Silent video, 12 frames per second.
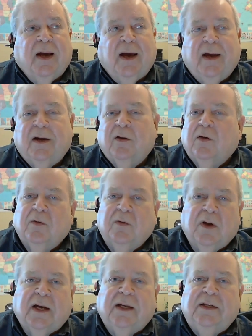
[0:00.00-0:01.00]
I don't know,
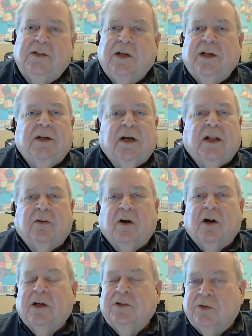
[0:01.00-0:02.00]
$9,
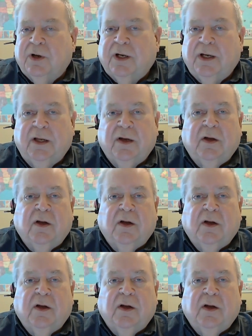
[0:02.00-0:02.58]
$10 entree